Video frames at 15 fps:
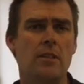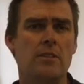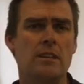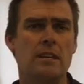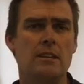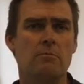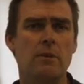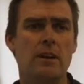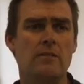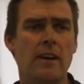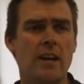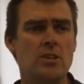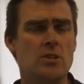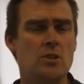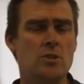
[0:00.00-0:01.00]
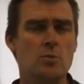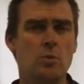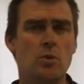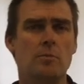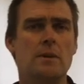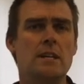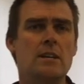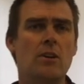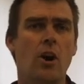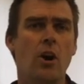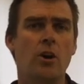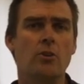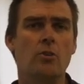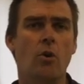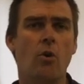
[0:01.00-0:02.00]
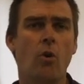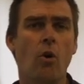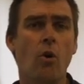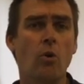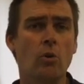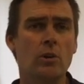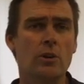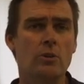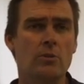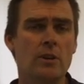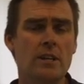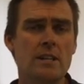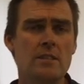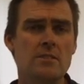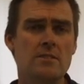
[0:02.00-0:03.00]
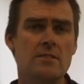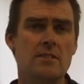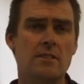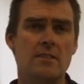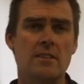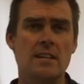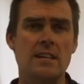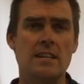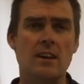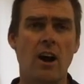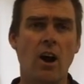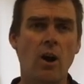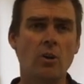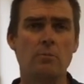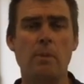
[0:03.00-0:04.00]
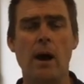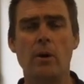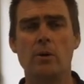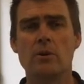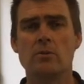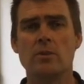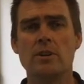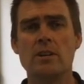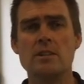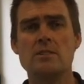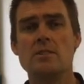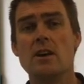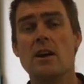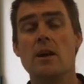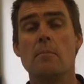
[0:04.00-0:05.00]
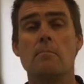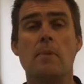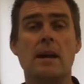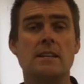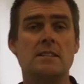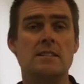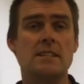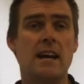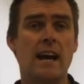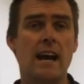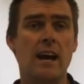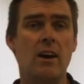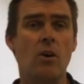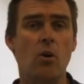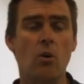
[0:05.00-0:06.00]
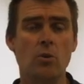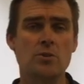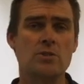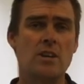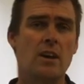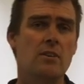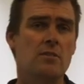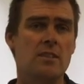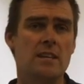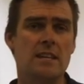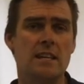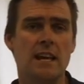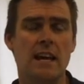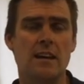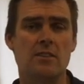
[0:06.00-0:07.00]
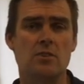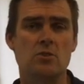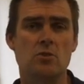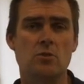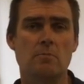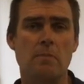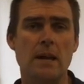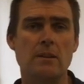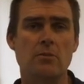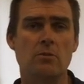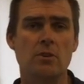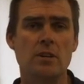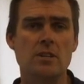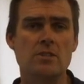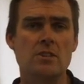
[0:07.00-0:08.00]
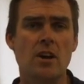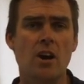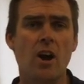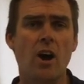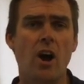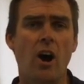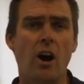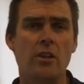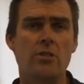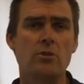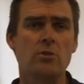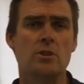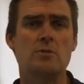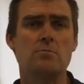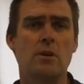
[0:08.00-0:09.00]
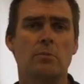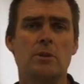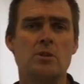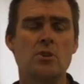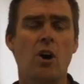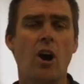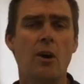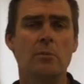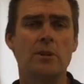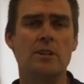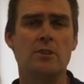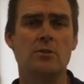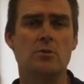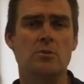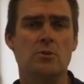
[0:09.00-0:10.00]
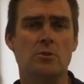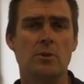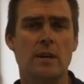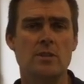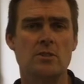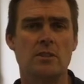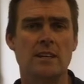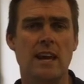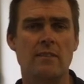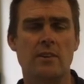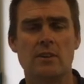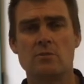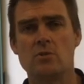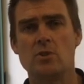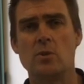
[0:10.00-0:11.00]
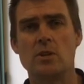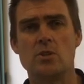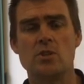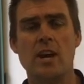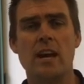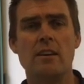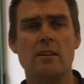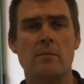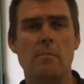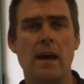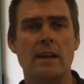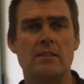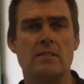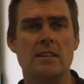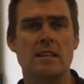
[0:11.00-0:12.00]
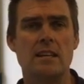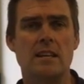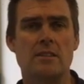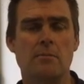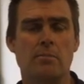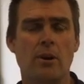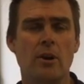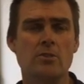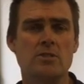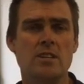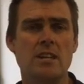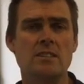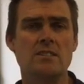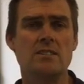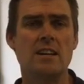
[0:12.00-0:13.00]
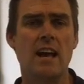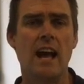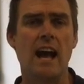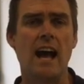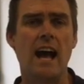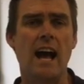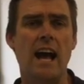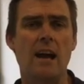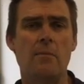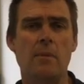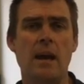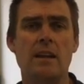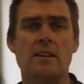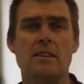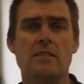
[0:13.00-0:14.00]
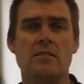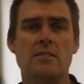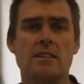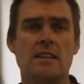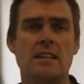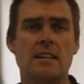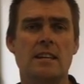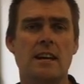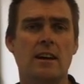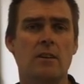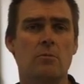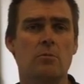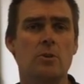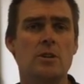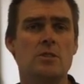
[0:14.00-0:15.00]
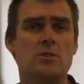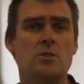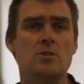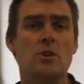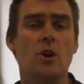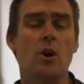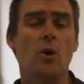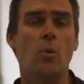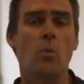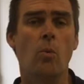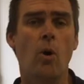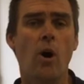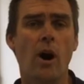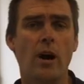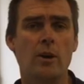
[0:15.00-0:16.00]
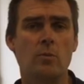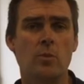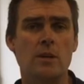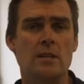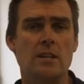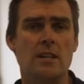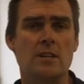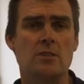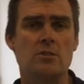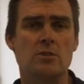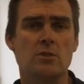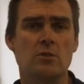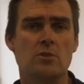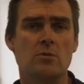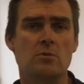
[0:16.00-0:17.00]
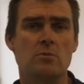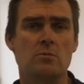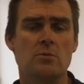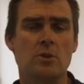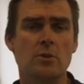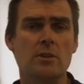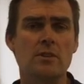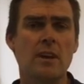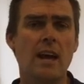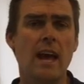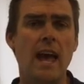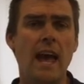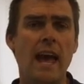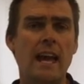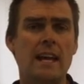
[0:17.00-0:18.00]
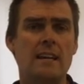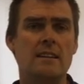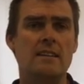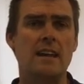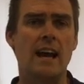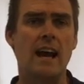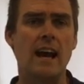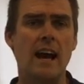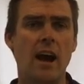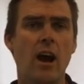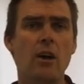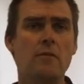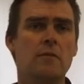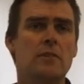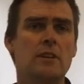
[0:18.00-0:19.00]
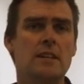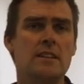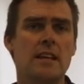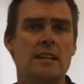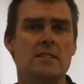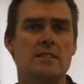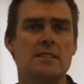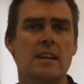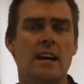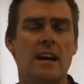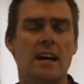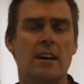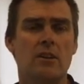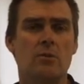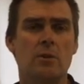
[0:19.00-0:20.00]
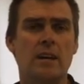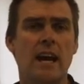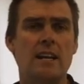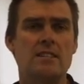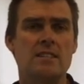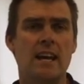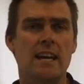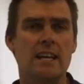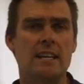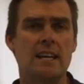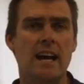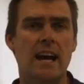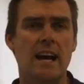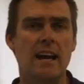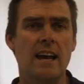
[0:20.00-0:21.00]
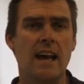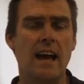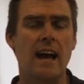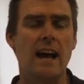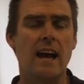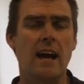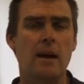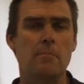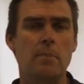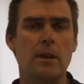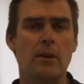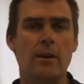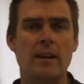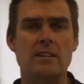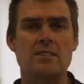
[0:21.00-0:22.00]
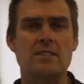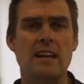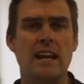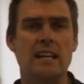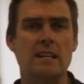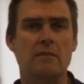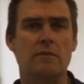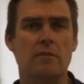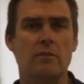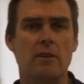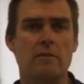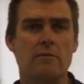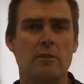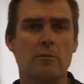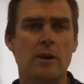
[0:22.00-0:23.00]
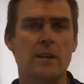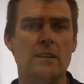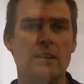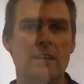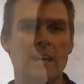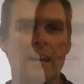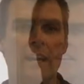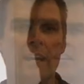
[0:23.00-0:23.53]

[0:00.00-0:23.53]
The renovations will be on all the greens, the old power greens, but also the new bent greens. I thought it's probably timely to actually have a quick chat about the process and the reasons why we need to do it, and hopefully that creates a better understanding for everyone.